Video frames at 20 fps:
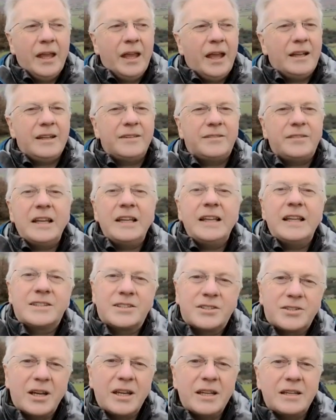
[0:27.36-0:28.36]
And the thing that
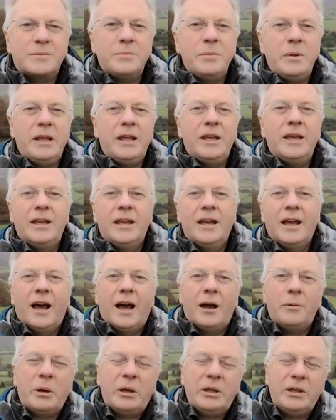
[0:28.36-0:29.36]
strikes me
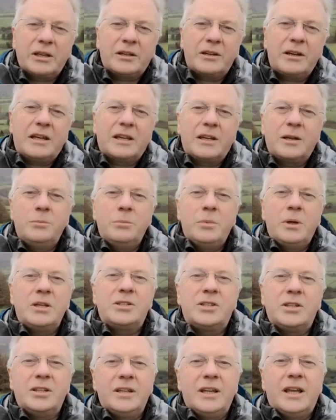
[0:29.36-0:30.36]
about the Great
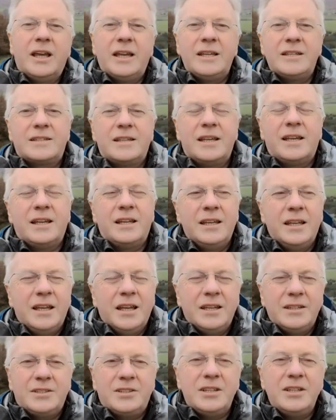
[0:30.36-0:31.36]
Commission is that
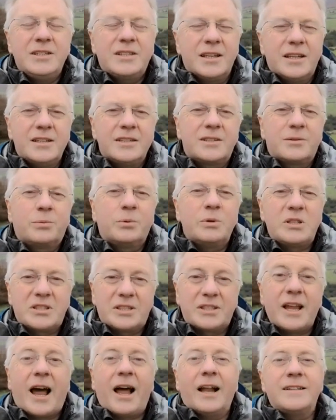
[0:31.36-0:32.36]
Jesus was
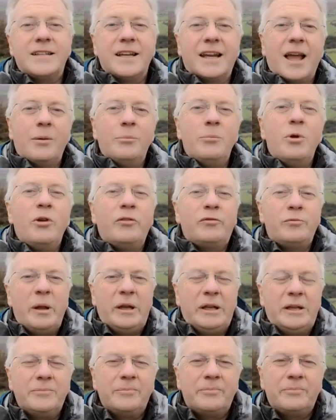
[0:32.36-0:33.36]
starting a
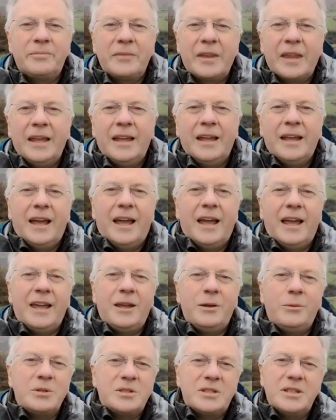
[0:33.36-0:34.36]
movement.
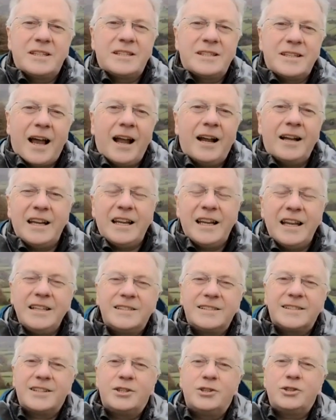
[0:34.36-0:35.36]
He wasn't starting an
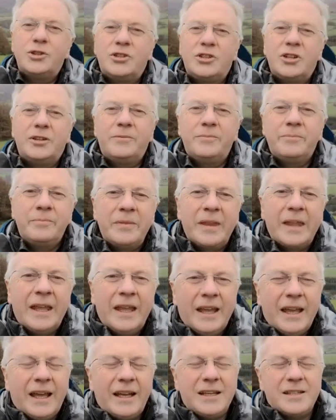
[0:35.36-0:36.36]
institution.
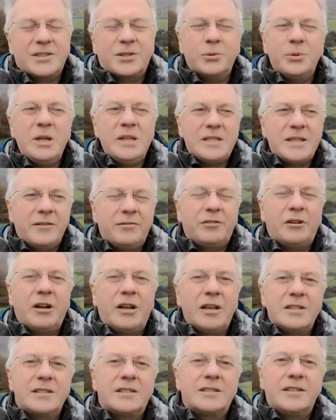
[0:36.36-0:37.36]
And it's so easy for
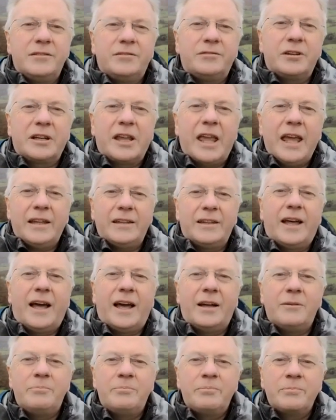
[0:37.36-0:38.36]
us to forget that.